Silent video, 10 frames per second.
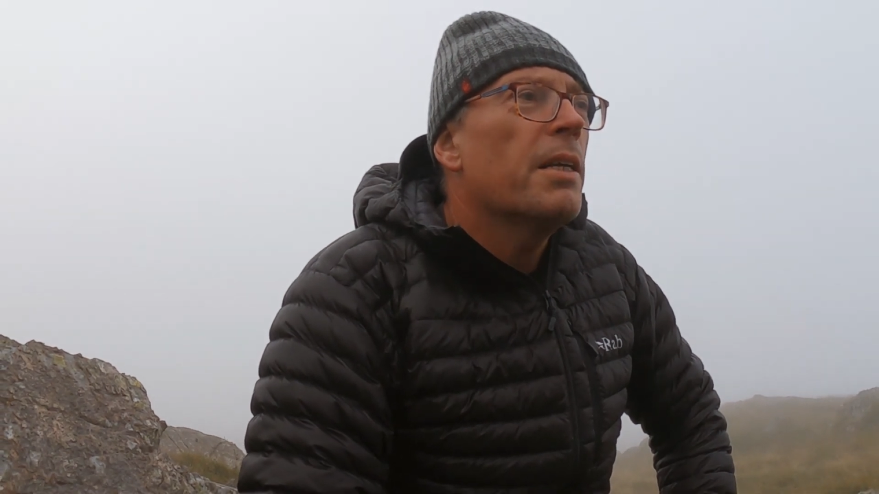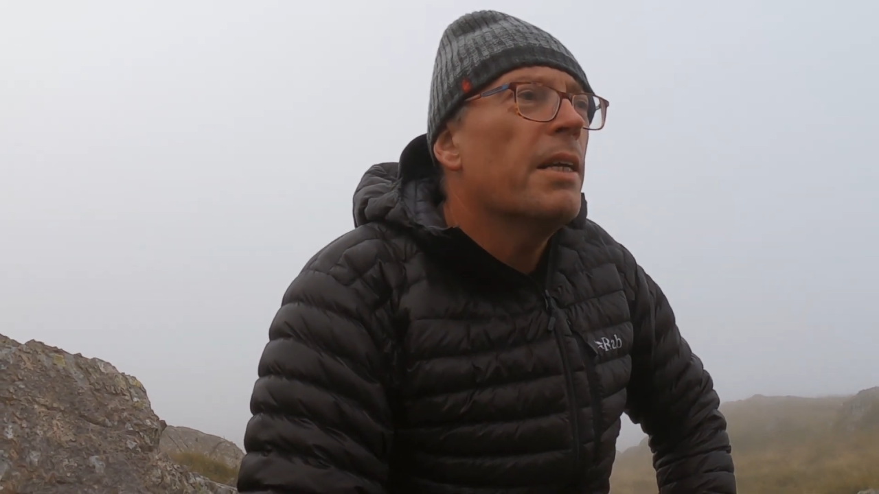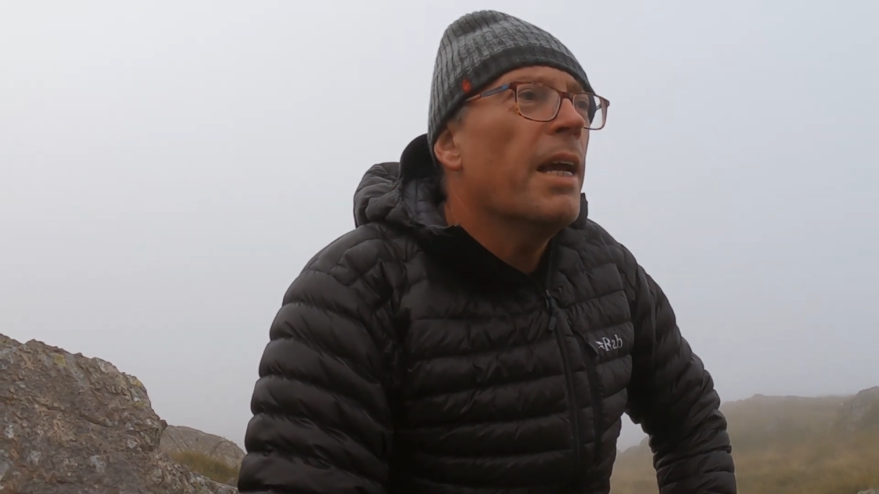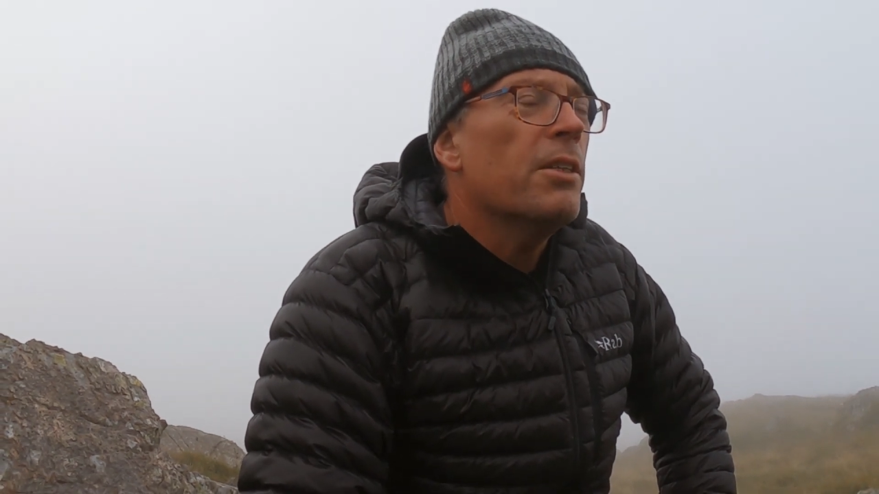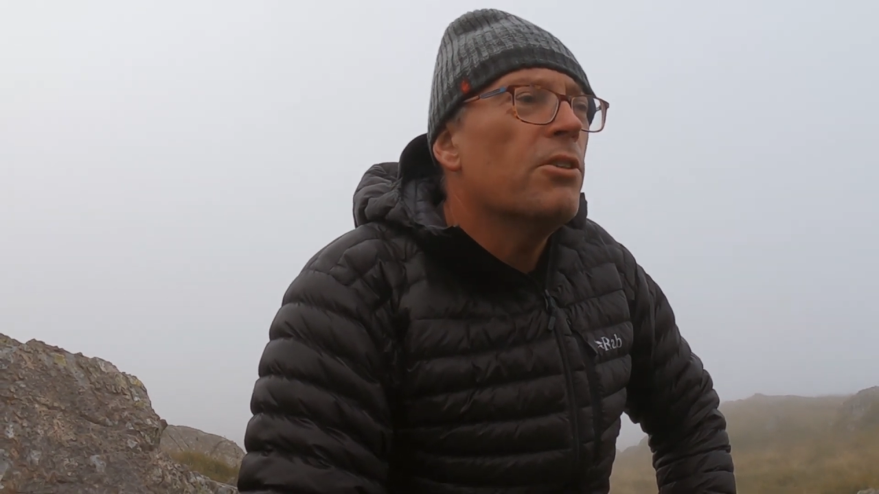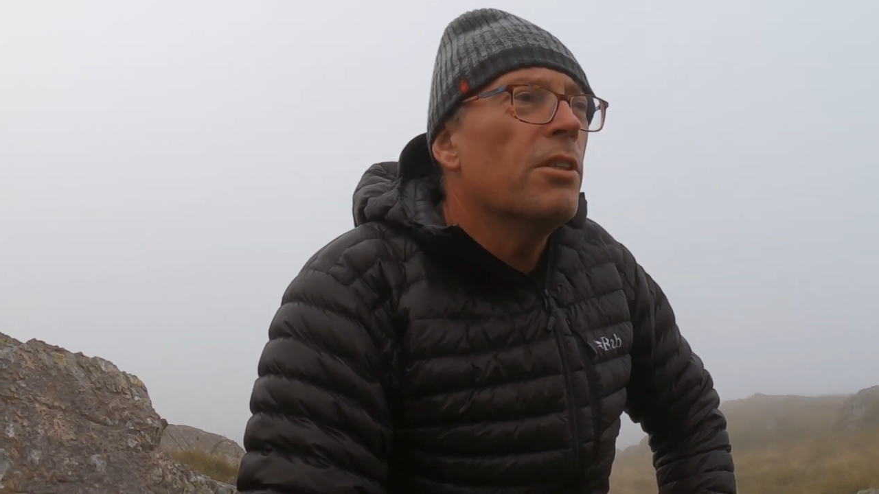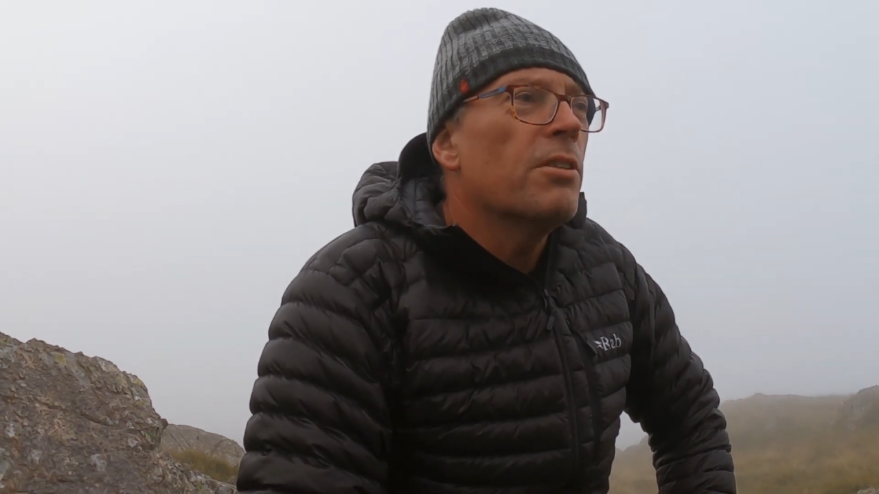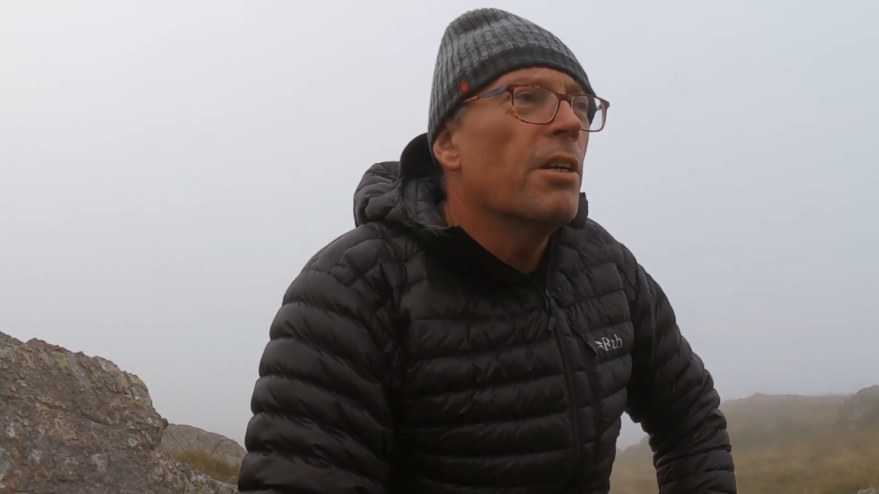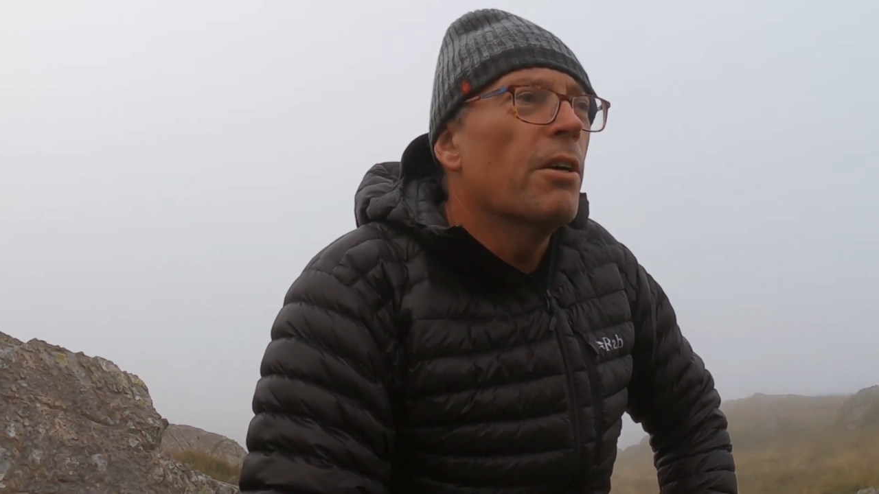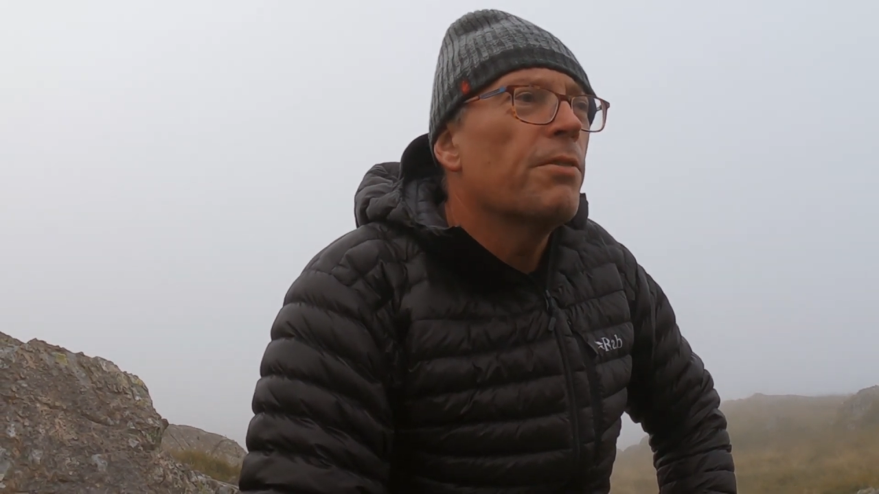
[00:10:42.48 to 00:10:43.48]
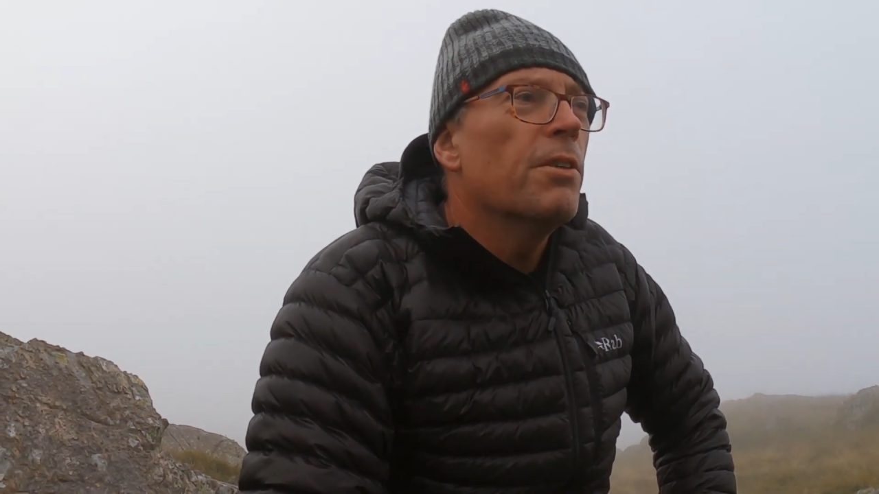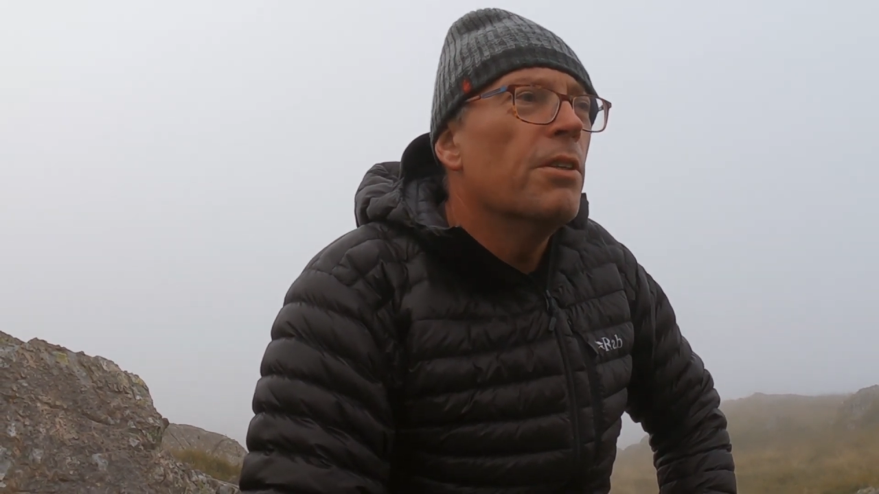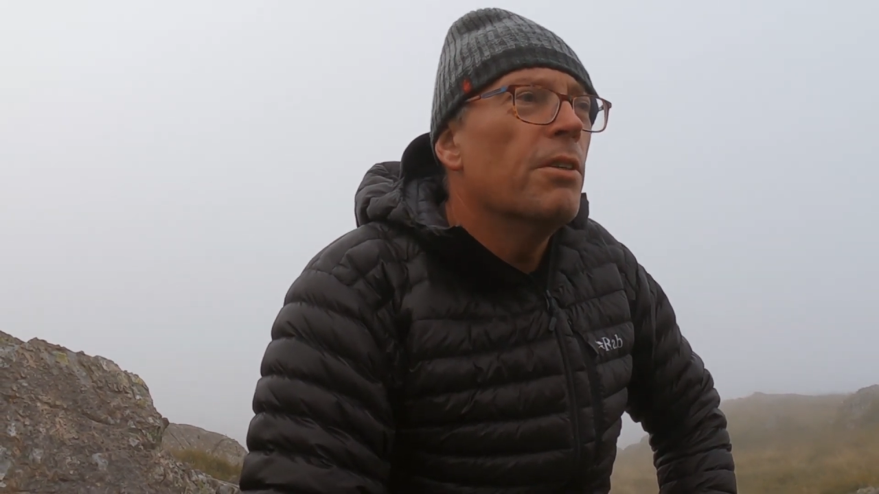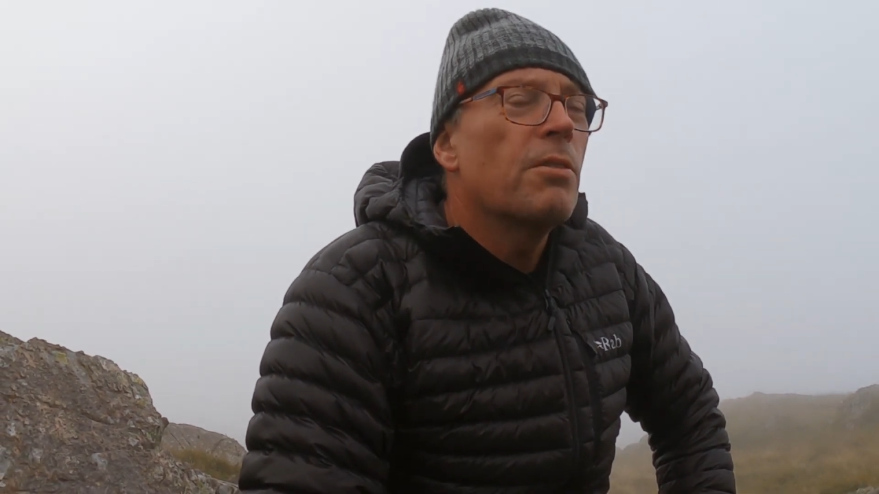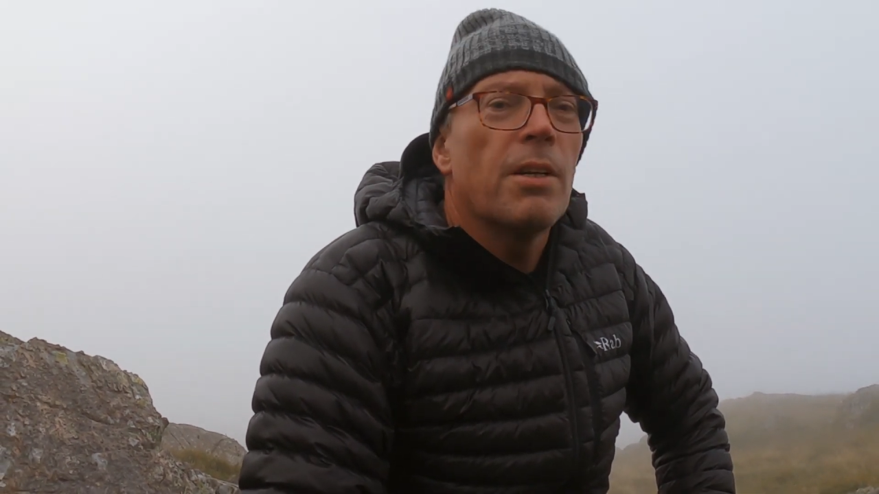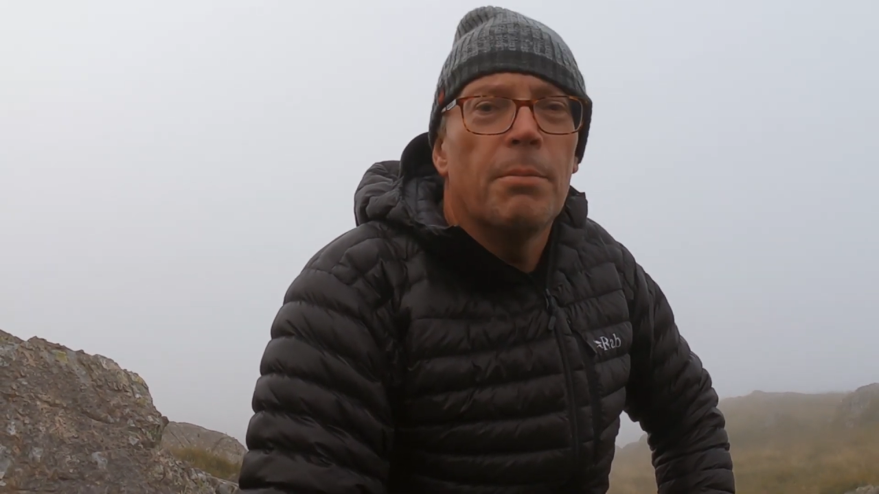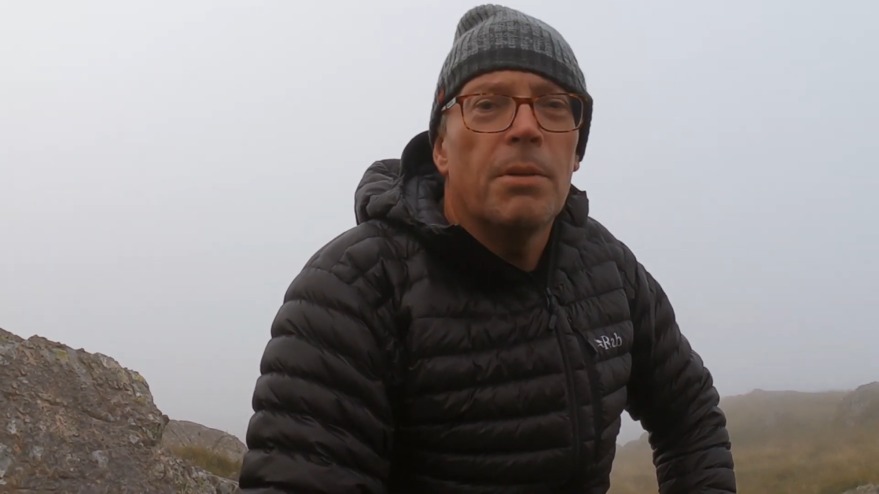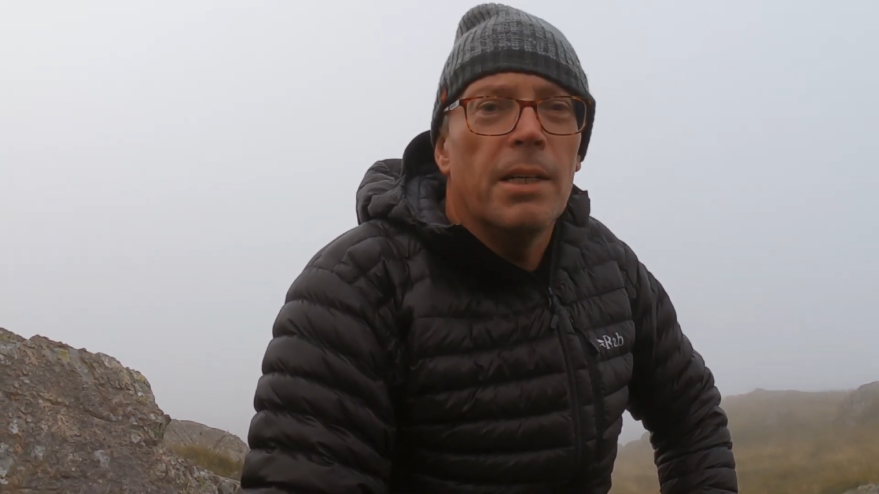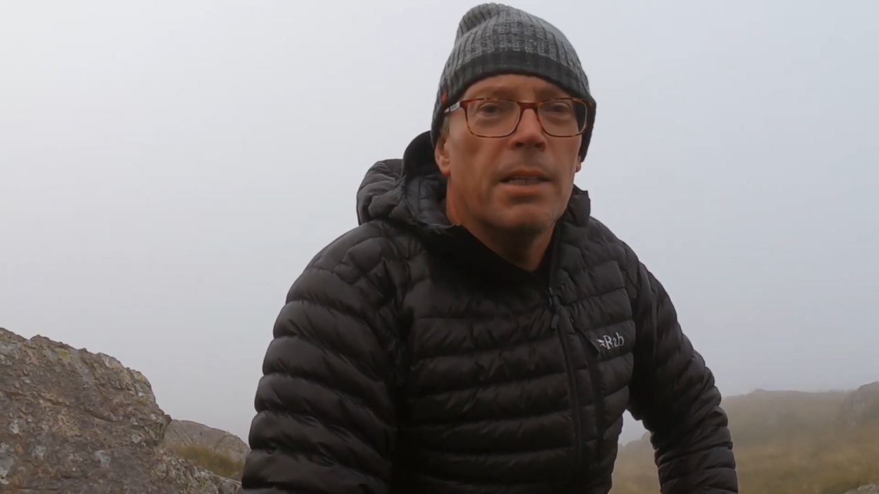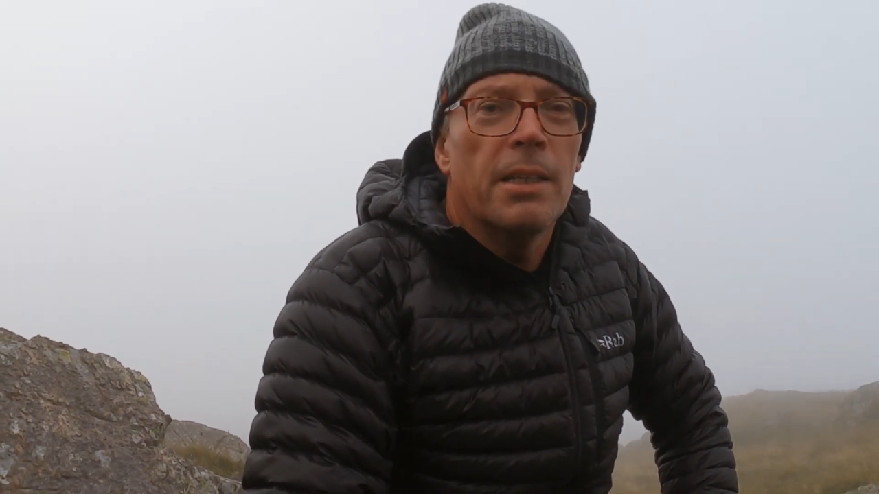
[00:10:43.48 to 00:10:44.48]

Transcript: get yourself to do something